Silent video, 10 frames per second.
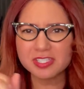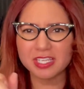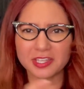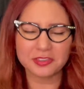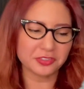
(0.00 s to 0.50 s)

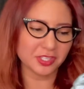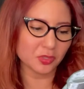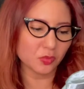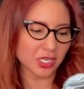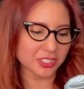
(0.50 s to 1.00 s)
another thing to
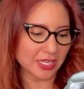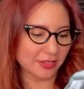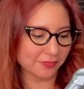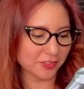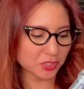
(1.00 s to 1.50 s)
watch out.
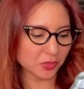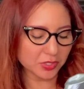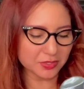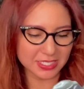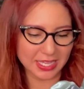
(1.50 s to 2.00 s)
If you don't
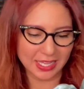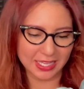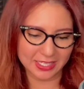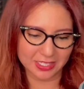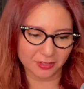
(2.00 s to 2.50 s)
use a
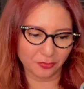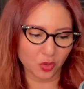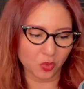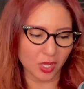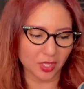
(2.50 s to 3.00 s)
high enough
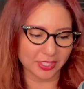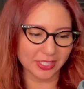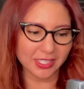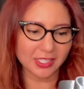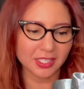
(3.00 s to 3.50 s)

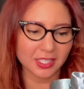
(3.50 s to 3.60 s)
quality,